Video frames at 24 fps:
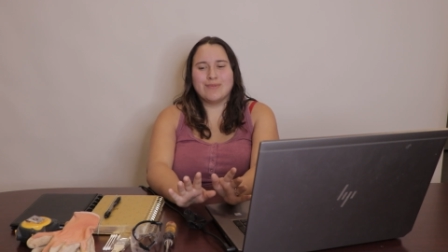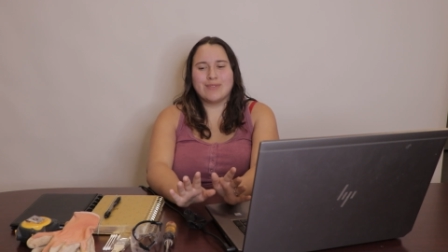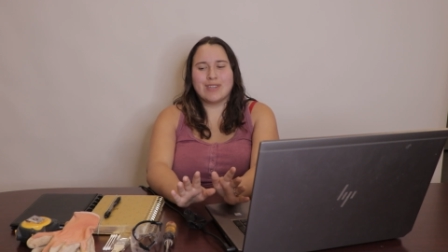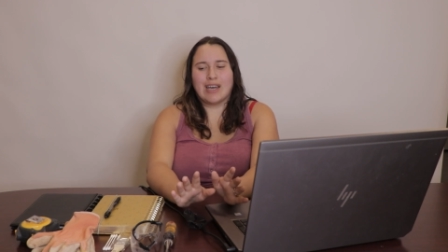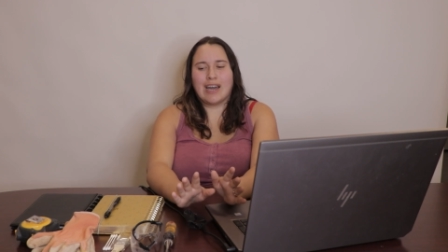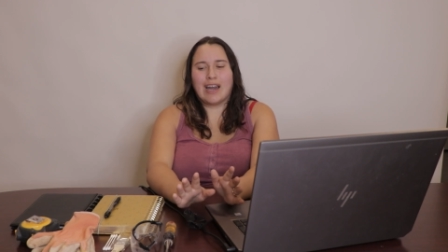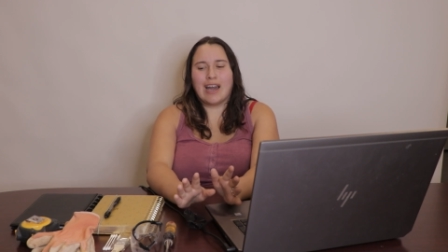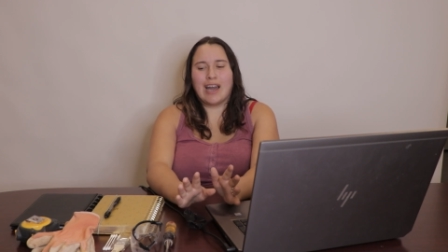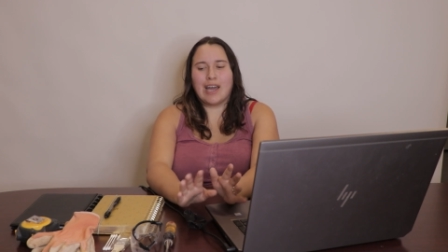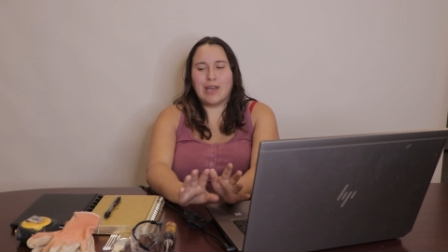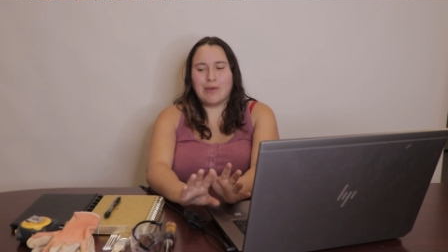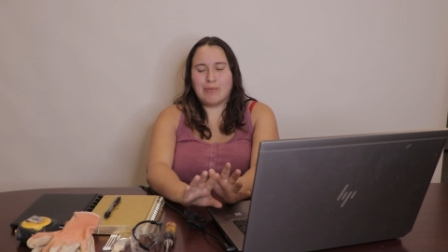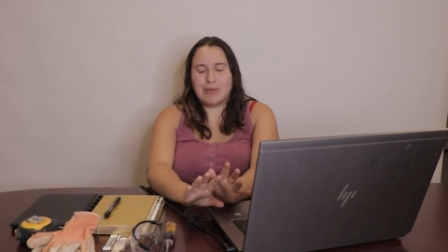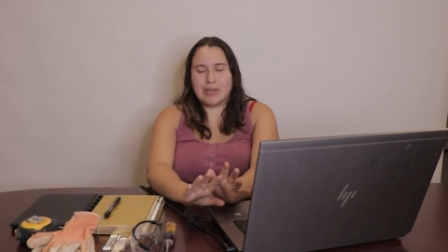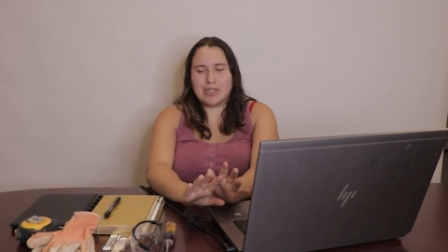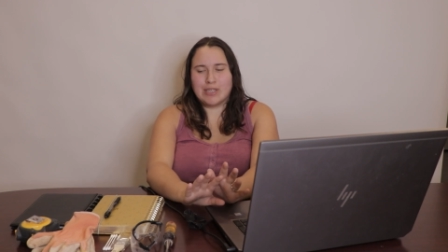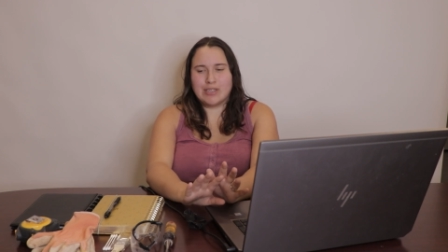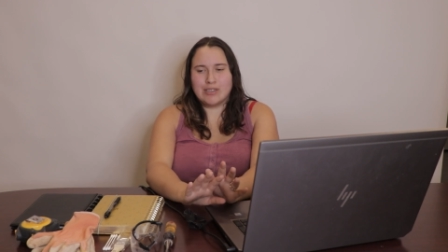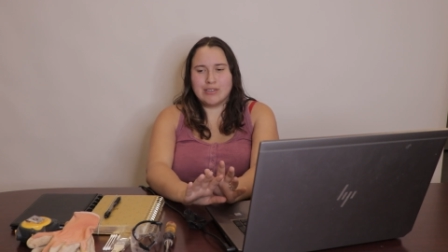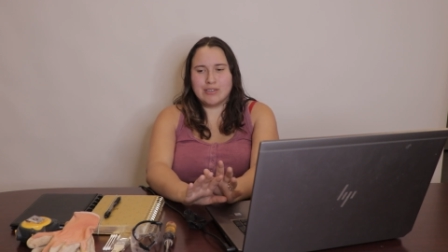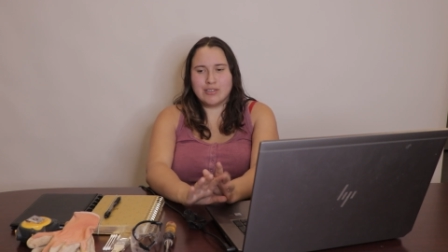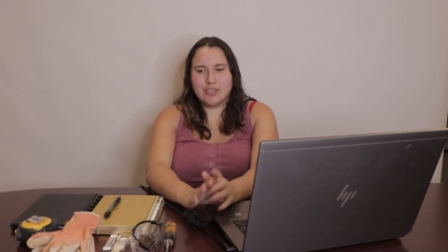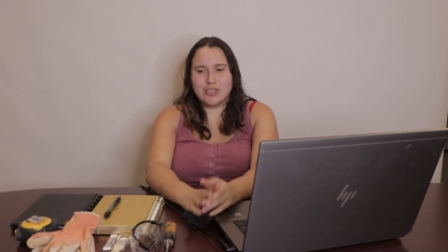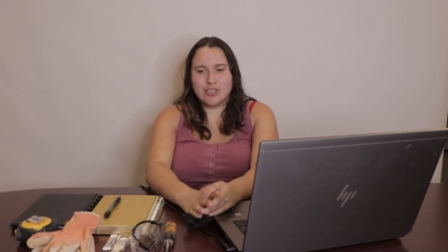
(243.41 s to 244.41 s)
that I went
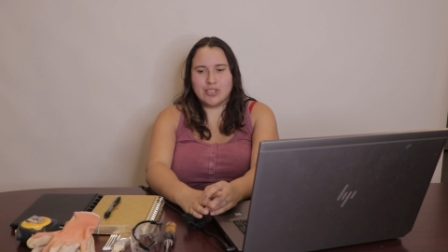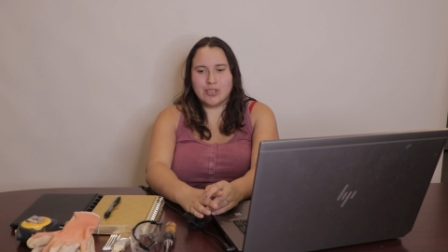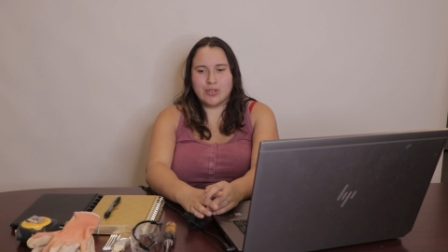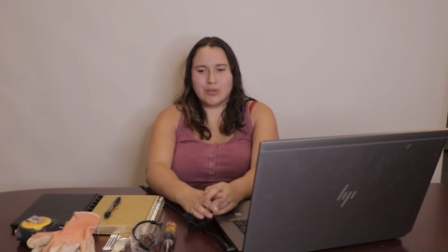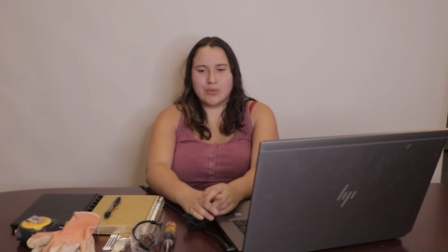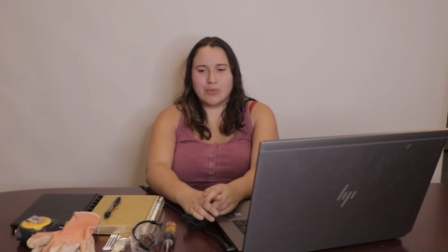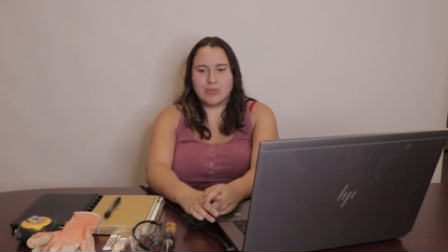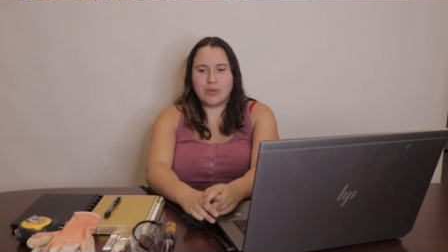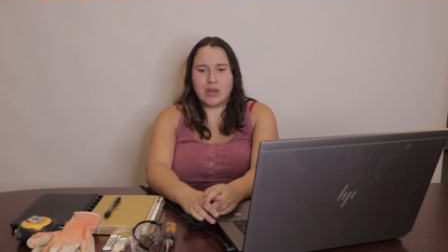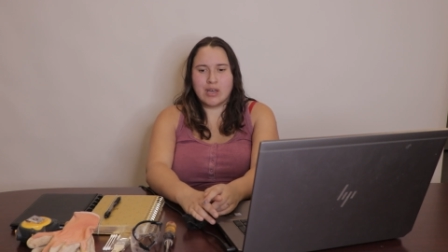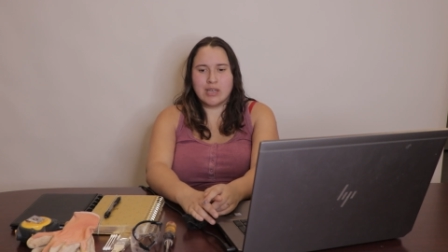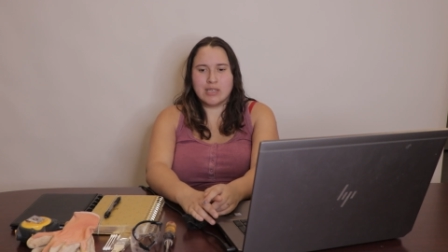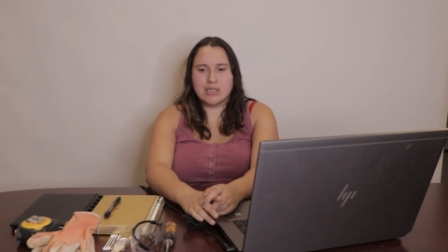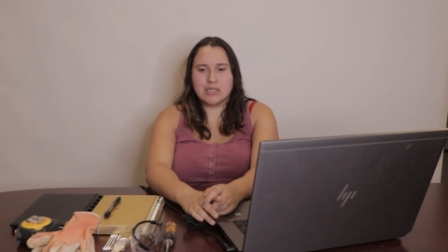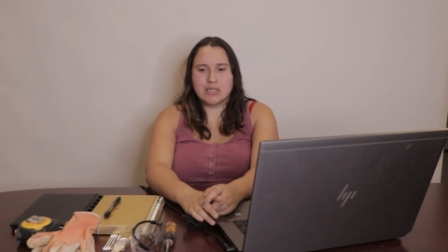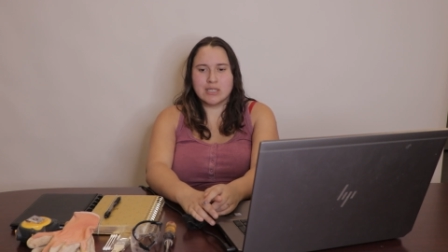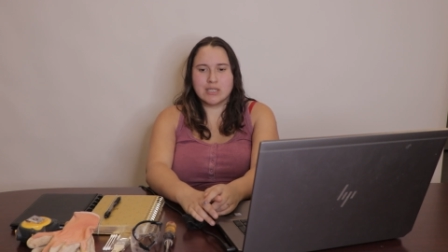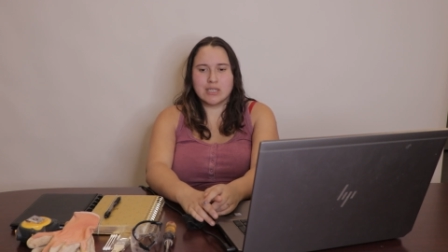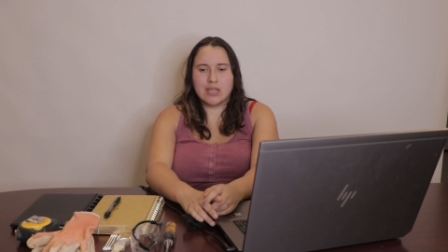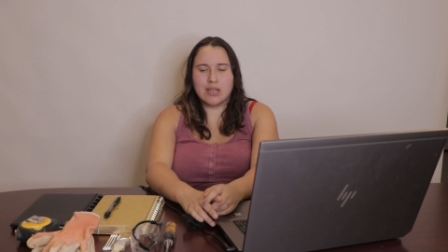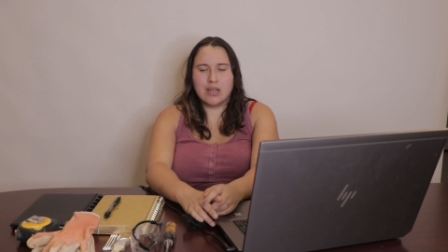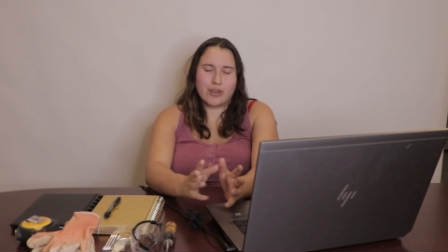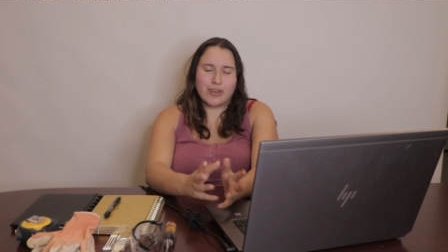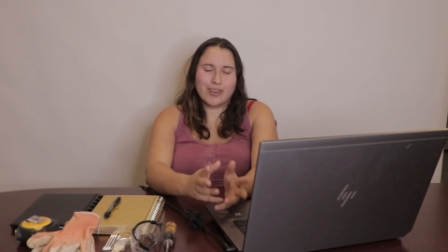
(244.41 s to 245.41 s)
into was